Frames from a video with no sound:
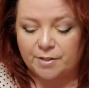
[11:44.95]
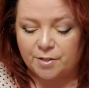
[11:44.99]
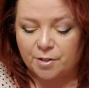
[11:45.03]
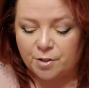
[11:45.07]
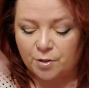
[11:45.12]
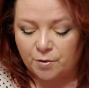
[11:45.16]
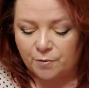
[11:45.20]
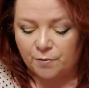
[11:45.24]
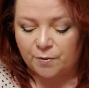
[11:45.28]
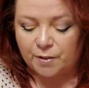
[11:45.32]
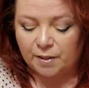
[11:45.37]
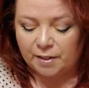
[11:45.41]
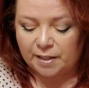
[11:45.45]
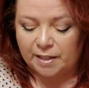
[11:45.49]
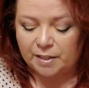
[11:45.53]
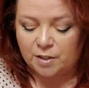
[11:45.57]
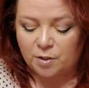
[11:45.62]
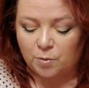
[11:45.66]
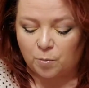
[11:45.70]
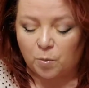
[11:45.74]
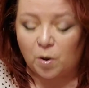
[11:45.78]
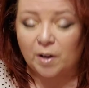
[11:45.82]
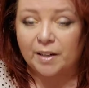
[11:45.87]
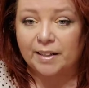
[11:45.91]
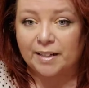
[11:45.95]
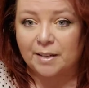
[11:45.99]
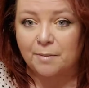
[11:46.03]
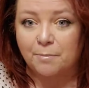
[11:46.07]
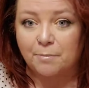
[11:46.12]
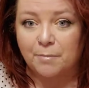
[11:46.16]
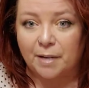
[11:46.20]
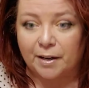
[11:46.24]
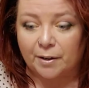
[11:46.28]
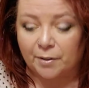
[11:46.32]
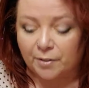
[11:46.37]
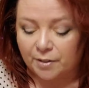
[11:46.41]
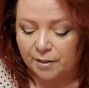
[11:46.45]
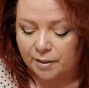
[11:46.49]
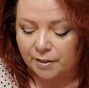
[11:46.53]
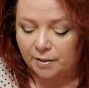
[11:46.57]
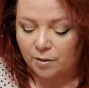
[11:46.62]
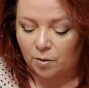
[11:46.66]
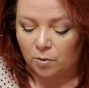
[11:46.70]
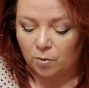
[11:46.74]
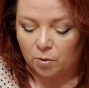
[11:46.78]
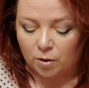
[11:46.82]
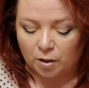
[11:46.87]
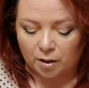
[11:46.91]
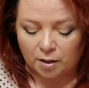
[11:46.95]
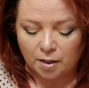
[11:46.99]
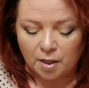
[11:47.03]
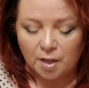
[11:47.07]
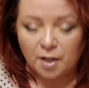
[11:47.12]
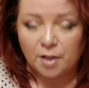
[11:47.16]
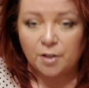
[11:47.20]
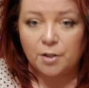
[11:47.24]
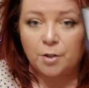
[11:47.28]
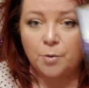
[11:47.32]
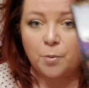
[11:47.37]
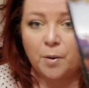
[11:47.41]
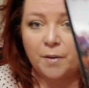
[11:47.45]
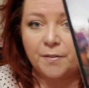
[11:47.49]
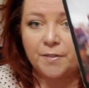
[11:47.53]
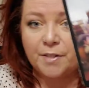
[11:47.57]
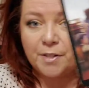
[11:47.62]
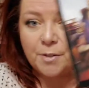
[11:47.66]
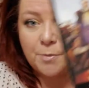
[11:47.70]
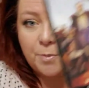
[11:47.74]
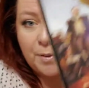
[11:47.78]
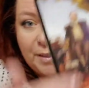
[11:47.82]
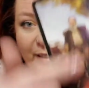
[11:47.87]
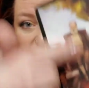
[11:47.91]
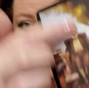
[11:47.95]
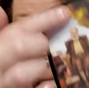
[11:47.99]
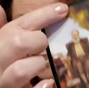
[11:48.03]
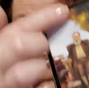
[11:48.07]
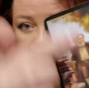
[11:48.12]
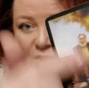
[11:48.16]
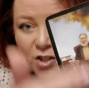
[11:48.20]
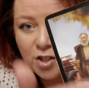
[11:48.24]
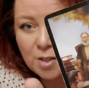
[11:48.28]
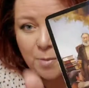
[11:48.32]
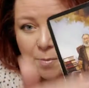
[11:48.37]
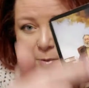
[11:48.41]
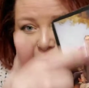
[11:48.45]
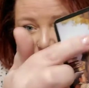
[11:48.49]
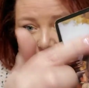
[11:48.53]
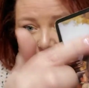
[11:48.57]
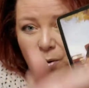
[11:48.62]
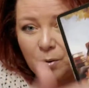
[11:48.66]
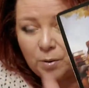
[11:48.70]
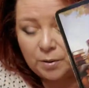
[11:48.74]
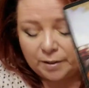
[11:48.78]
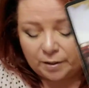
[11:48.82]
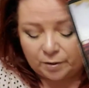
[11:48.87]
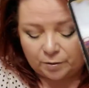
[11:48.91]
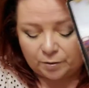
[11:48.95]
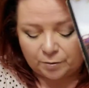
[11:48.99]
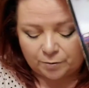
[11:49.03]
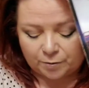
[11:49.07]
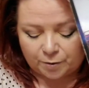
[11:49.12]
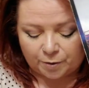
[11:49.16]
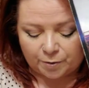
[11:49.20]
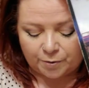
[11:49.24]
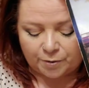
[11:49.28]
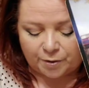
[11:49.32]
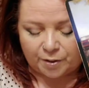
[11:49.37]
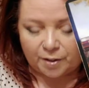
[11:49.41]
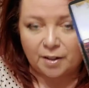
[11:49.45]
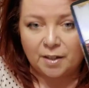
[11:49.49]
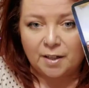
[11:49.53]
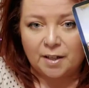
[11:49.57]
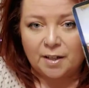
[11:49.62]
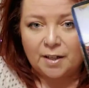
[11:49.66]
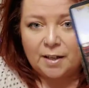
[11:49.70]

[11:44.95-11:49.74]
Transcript: So you feel like you want to get married, or you want this relationship to go a little further.